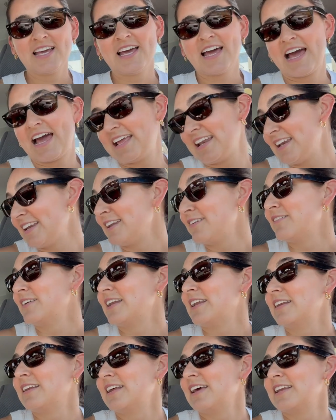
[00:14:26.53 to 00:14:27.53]
I didn't
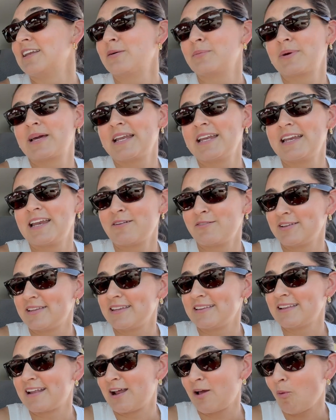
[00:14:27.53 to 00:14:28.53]
even end up getting
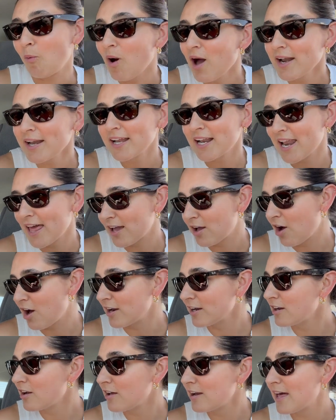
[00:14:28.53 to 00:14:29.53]
everything that I wanted. Like,
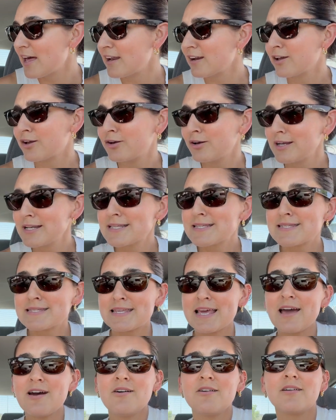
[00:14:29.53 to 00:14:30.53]
Cotton On had a good
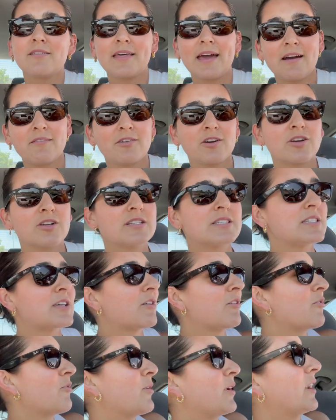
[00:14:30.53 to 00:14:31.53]
sale. They have a good
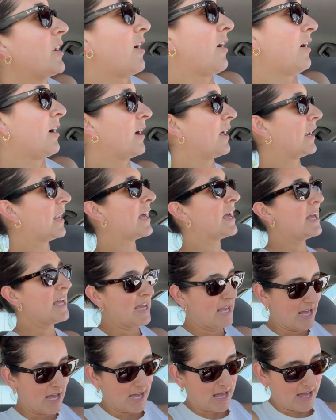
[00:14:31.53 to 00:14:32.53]
sale going on.
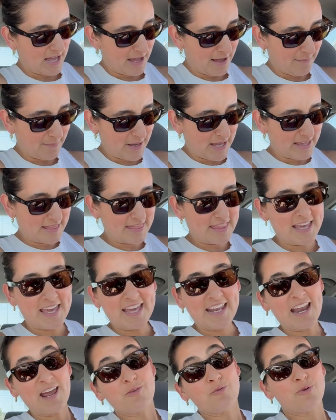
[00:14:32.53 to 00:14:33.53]
And
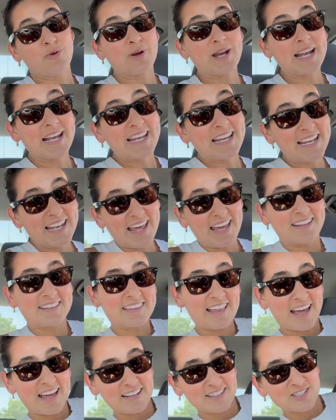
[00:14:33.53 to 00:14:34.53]
then I really like that